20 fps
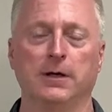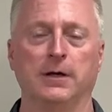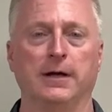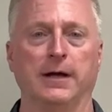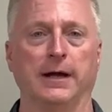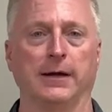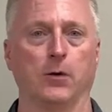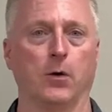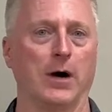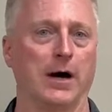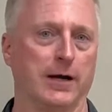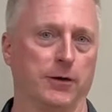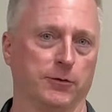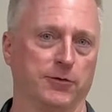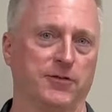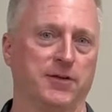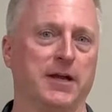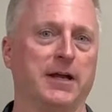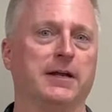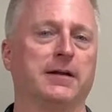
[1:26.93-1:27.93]
And Ohio
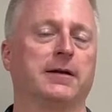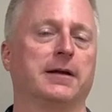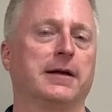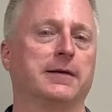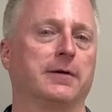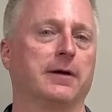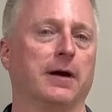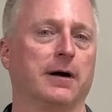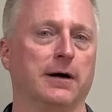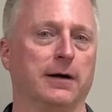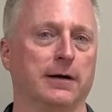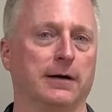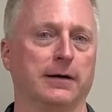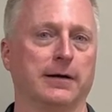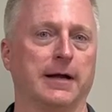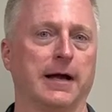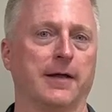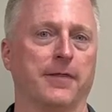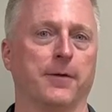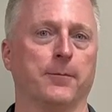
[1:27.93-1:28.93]
State
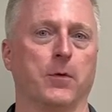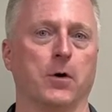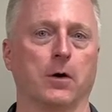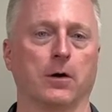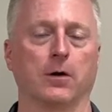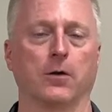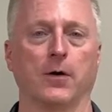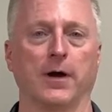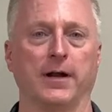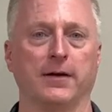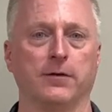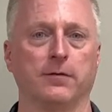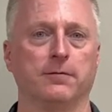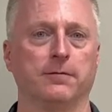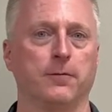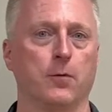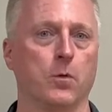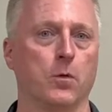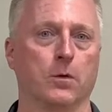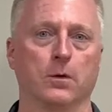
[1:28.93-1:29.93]
got the mark granted
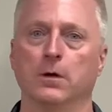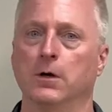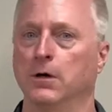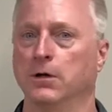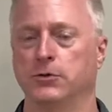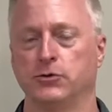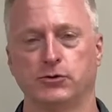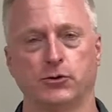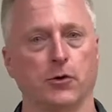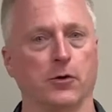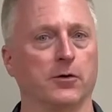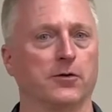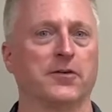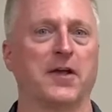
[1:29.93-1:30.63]
for shirts,